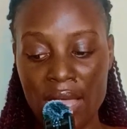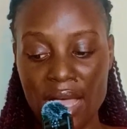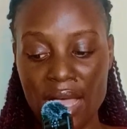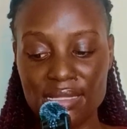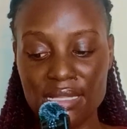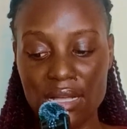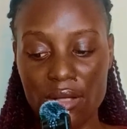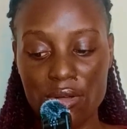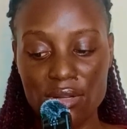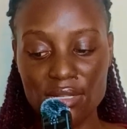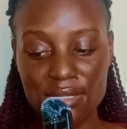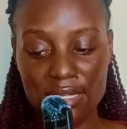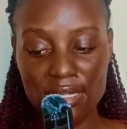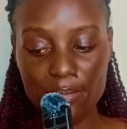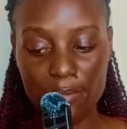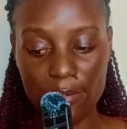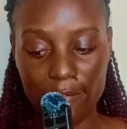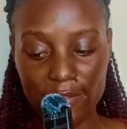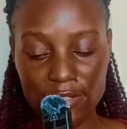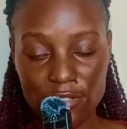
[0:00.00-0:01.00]
as a
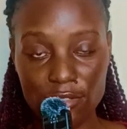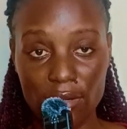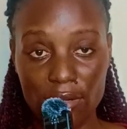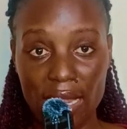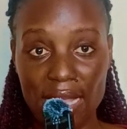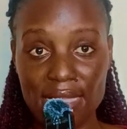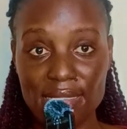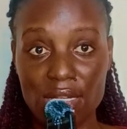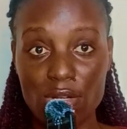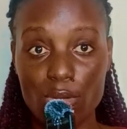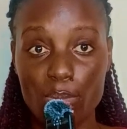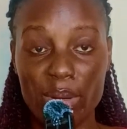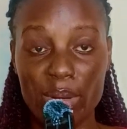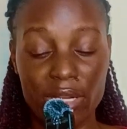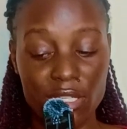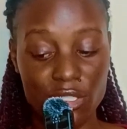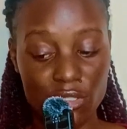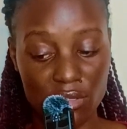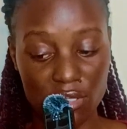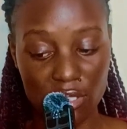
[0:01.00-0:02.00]
content professional, as an
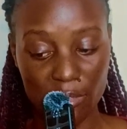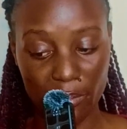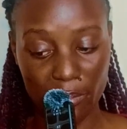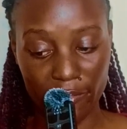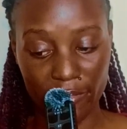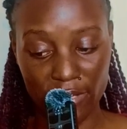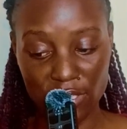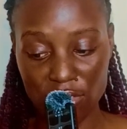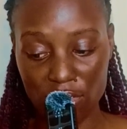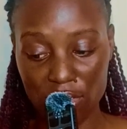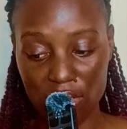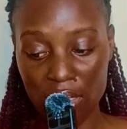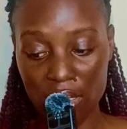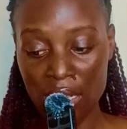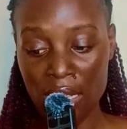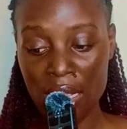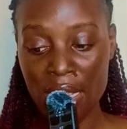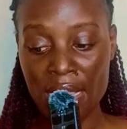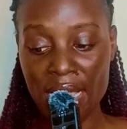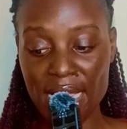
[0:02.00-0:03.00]
operations professional,
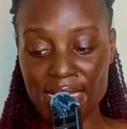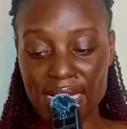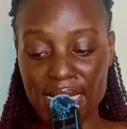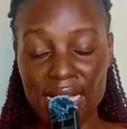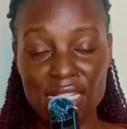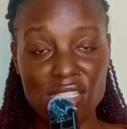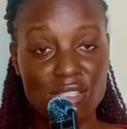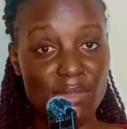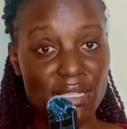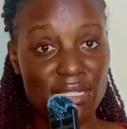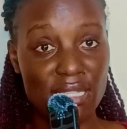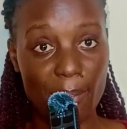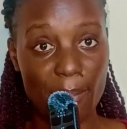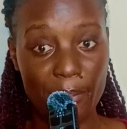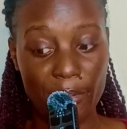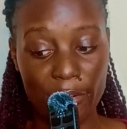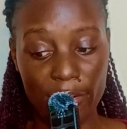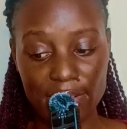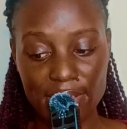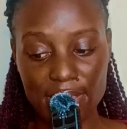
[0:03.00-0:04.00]
as a customer
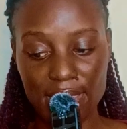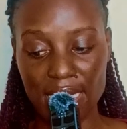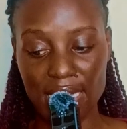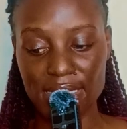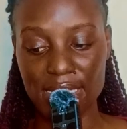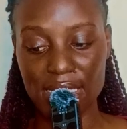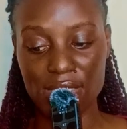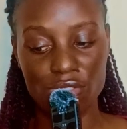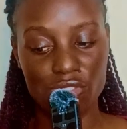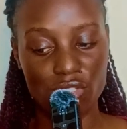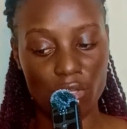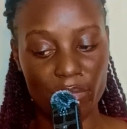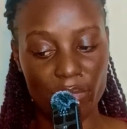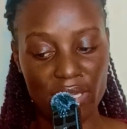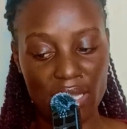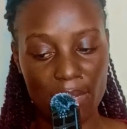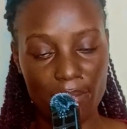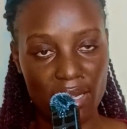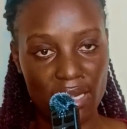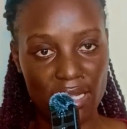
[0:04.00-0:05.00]
support, as a social
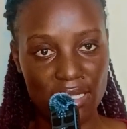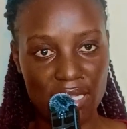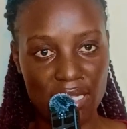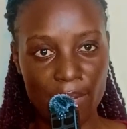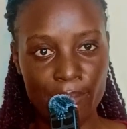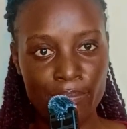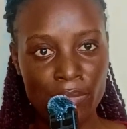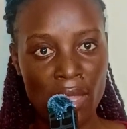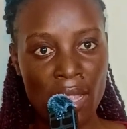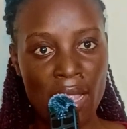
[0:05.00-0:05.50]
media manager,